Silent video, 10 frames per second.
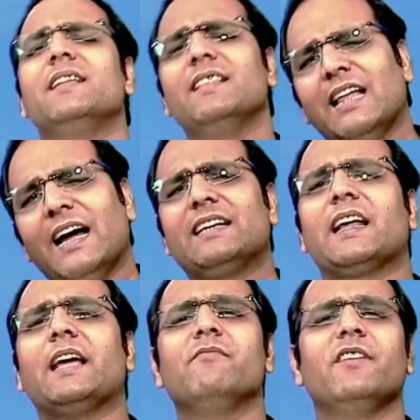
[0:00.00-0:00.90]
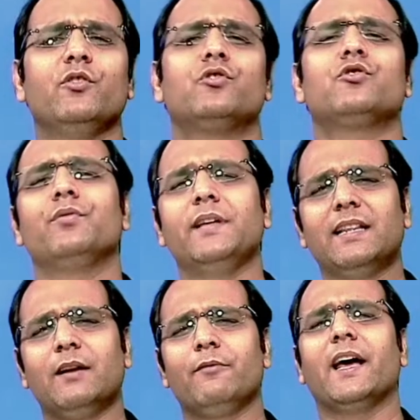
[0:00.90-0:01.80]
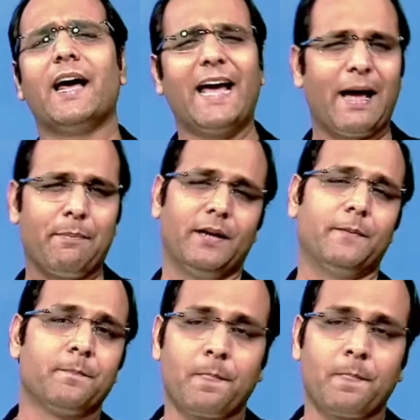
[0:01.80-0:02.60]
that time we used to feel that we are happy.